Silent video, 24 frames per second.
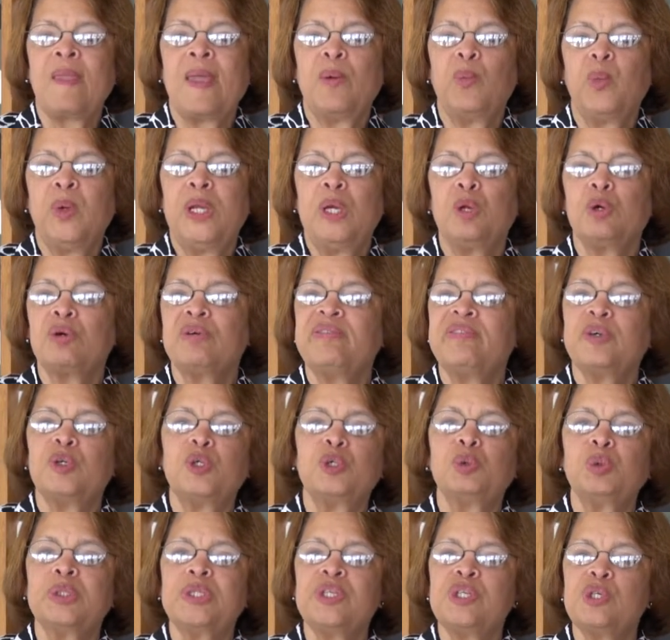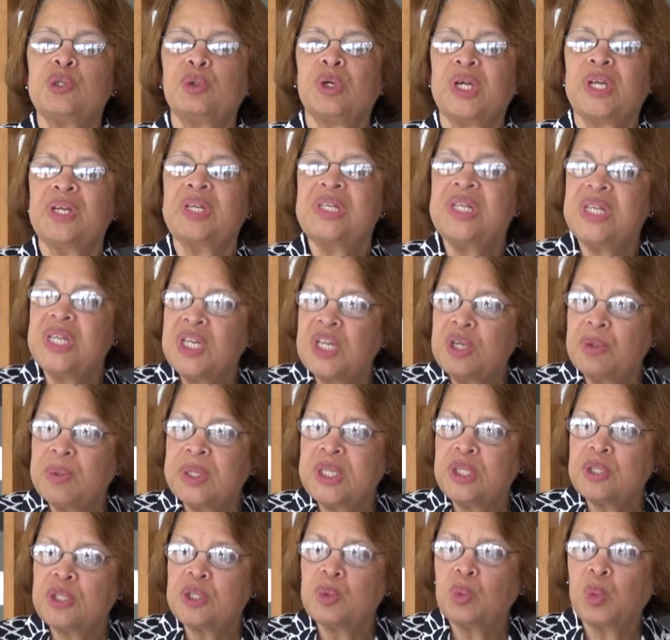We look forward to
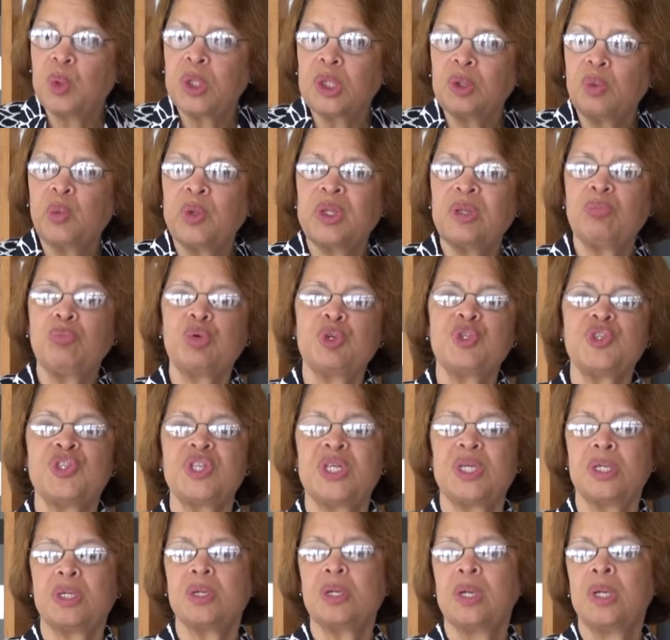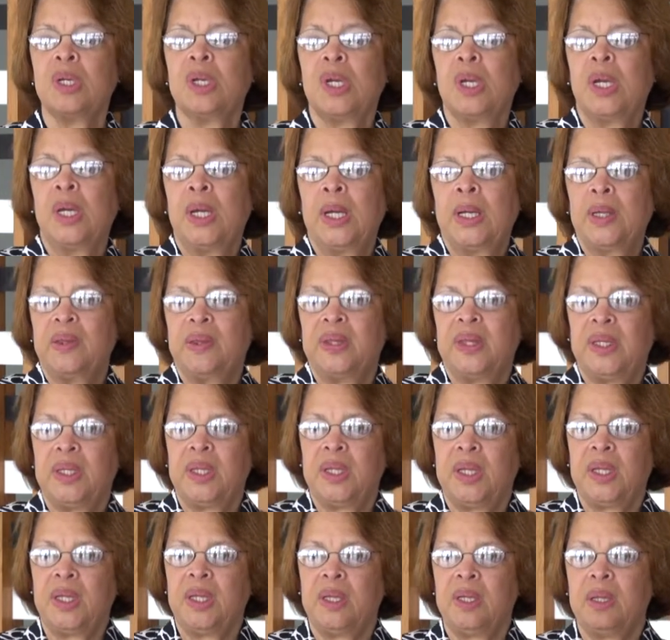continuing to work with Brazil.
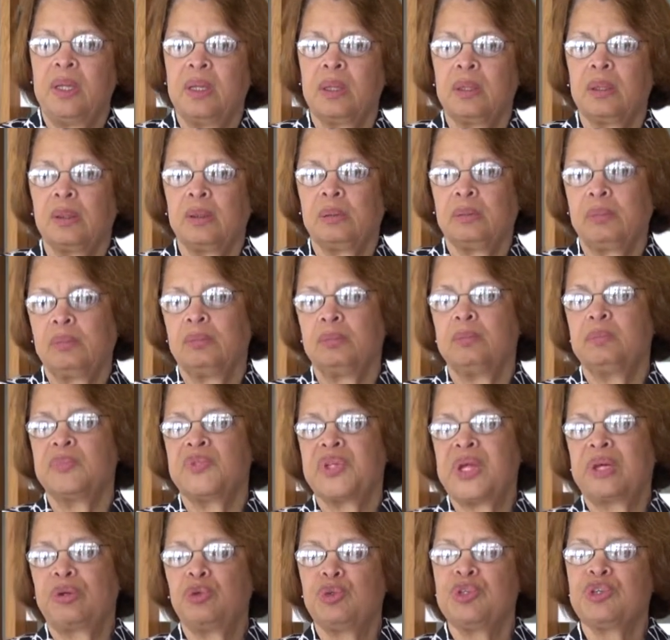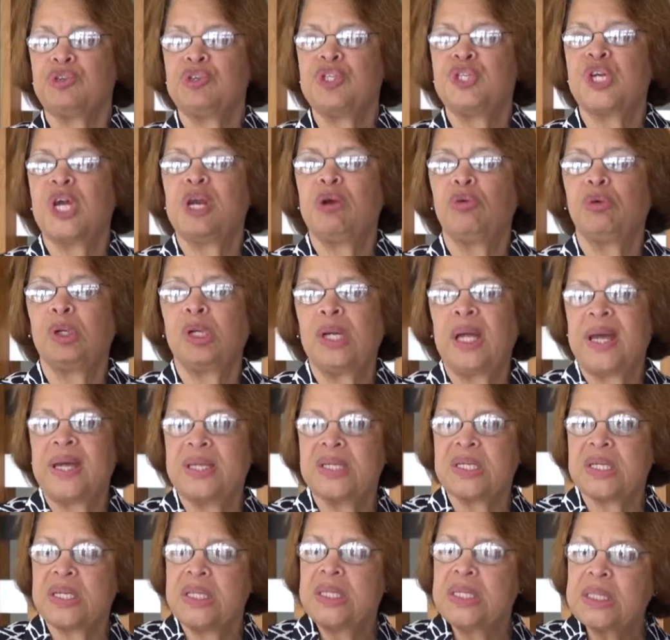The Secretary General
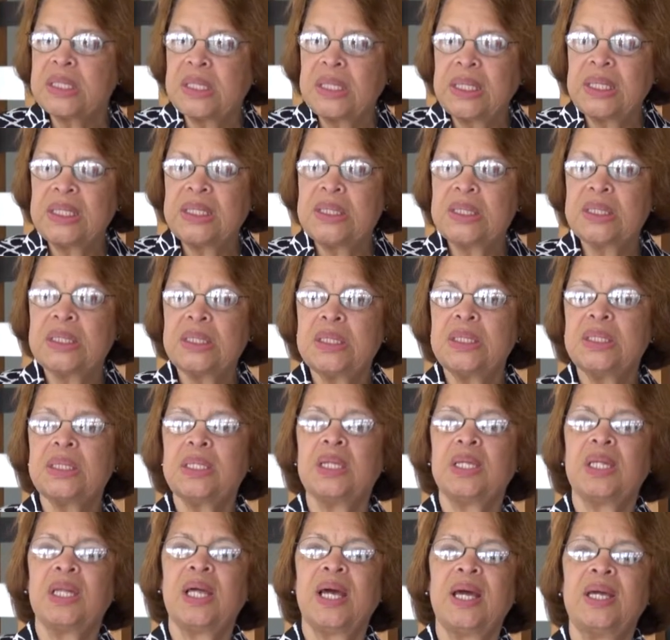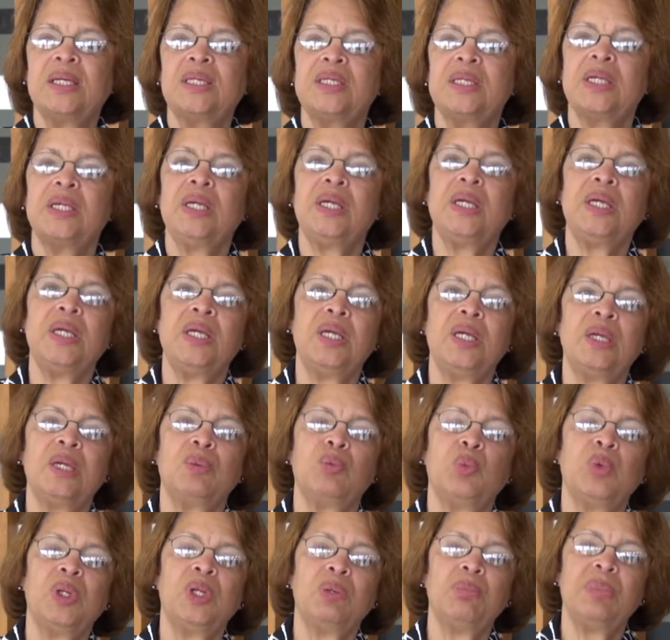has indicated that he
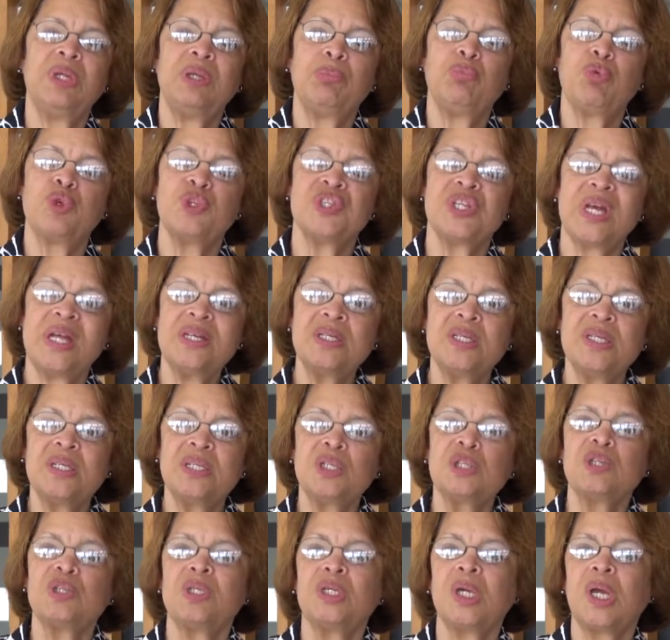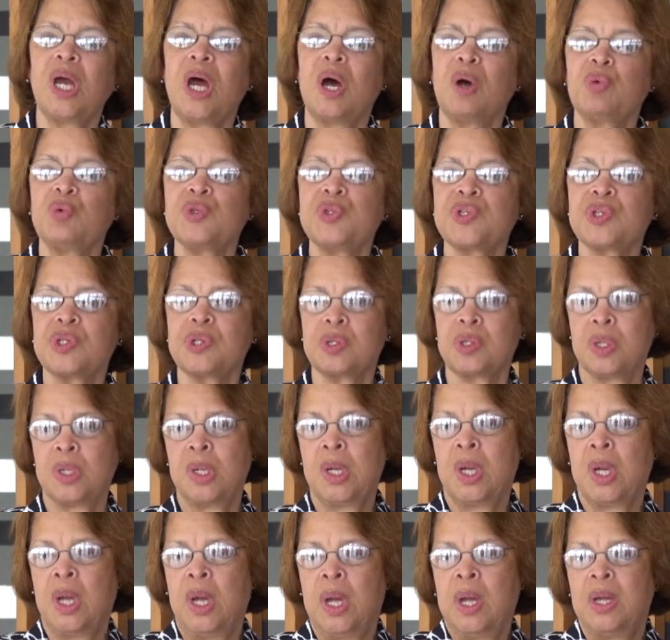will be presenting to the Council
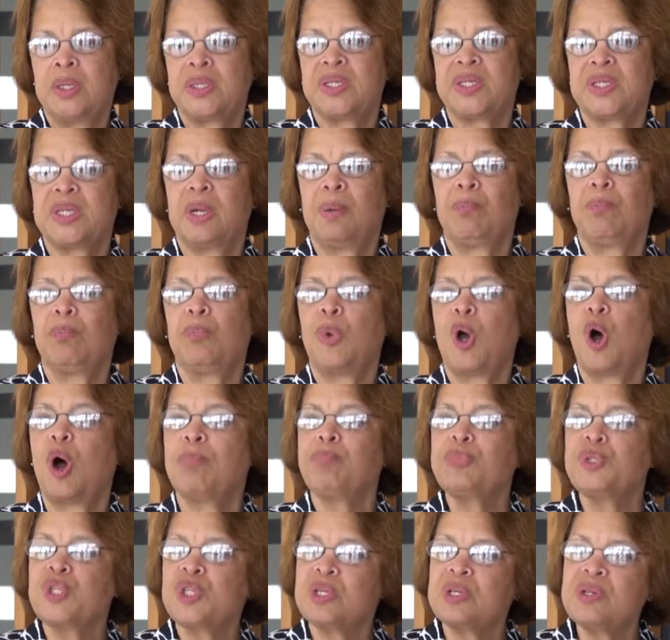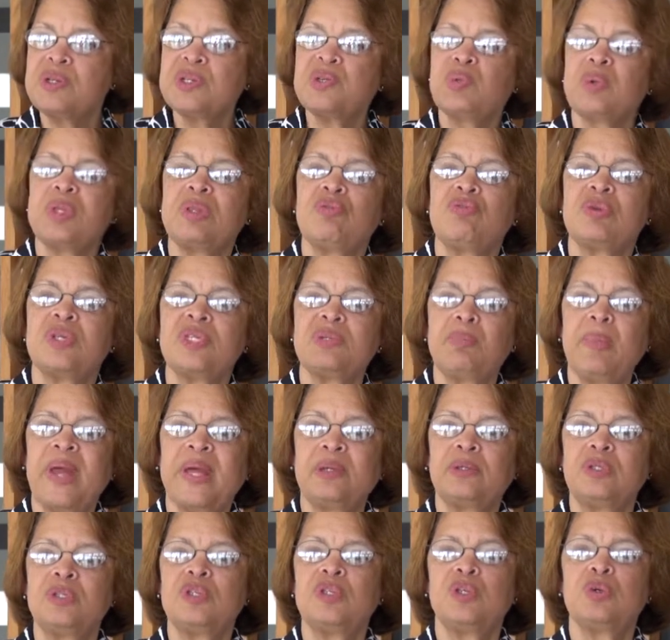some options with
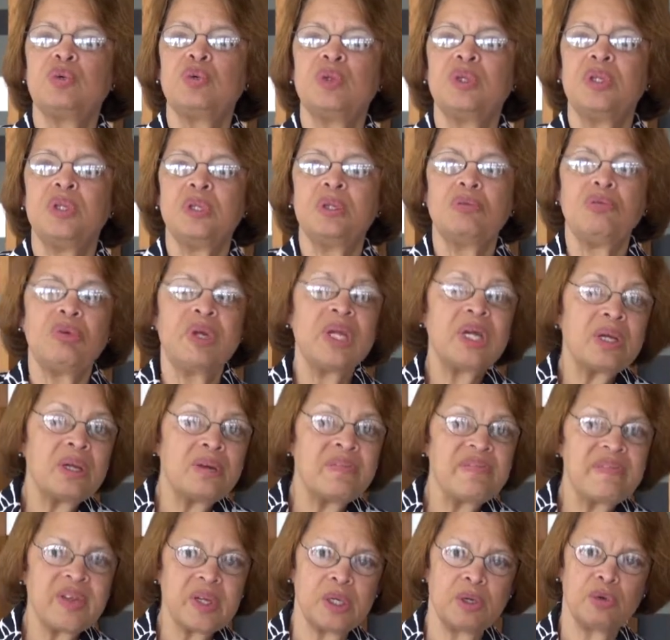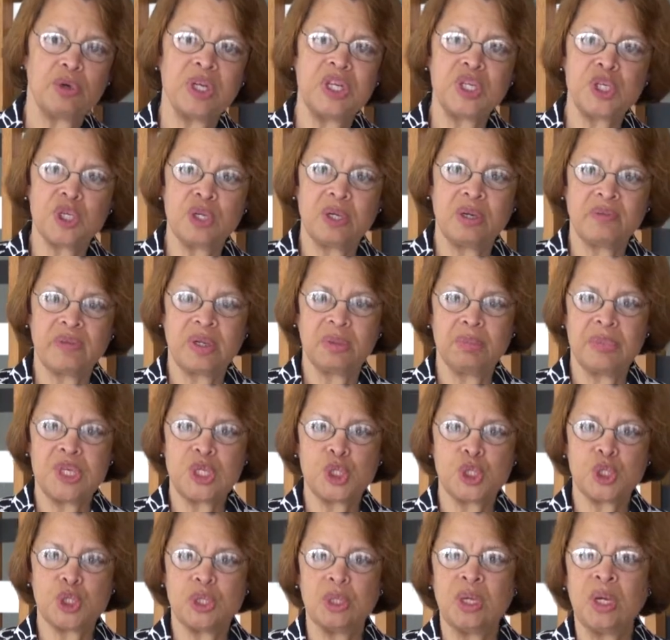respect to the reconfiguration of the
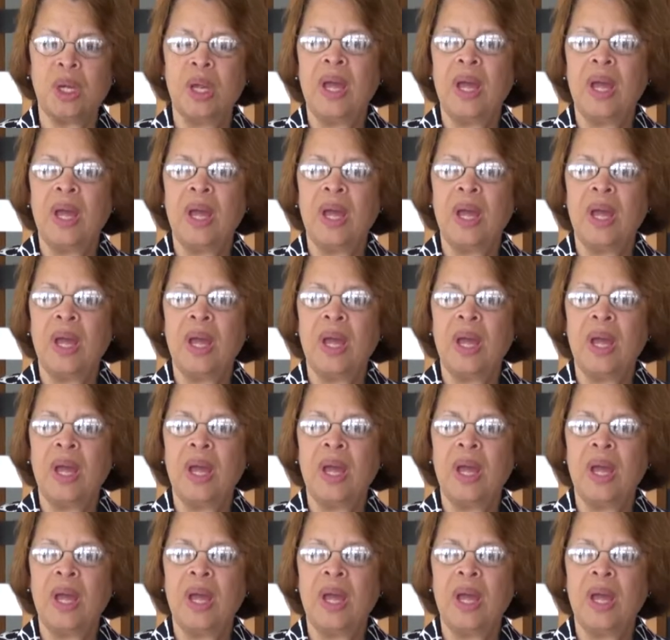mission,